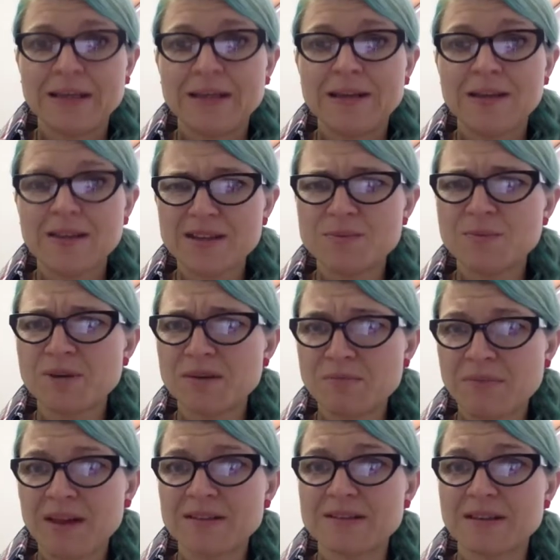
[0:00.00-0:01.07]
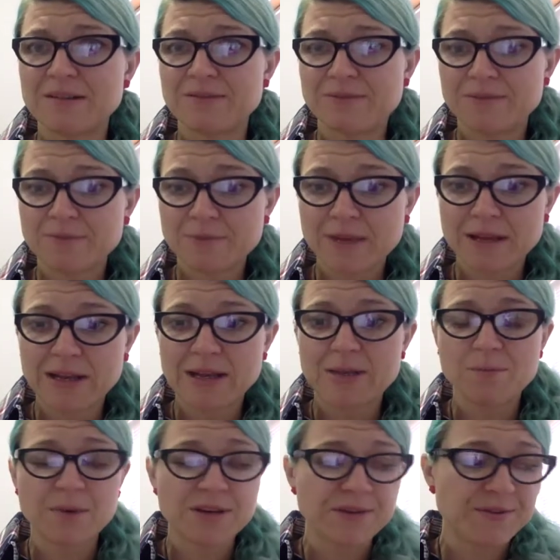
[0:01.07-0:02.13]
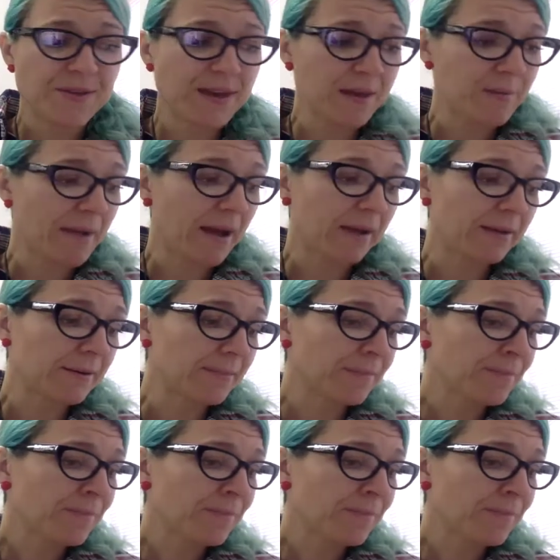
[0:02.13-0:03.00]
Now that's pretty massive, really, when you think about it.